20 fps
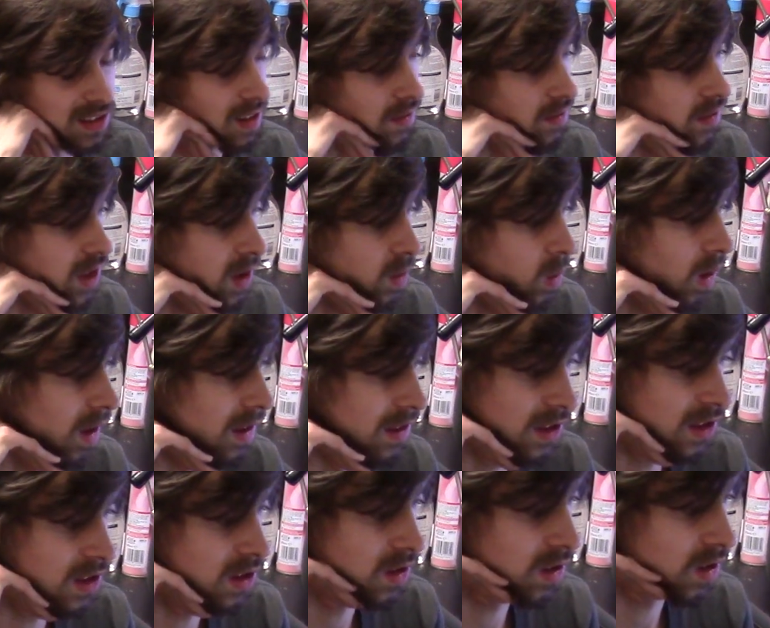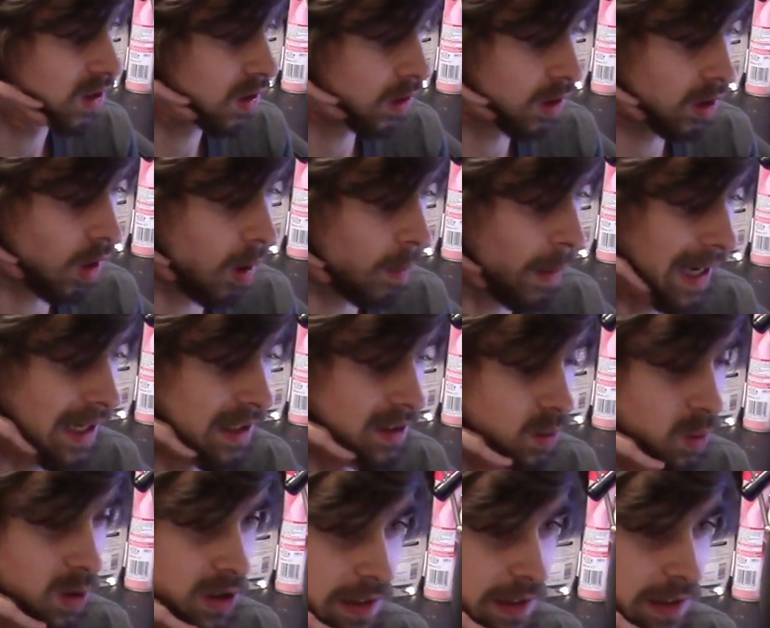stuff in general, I just got back into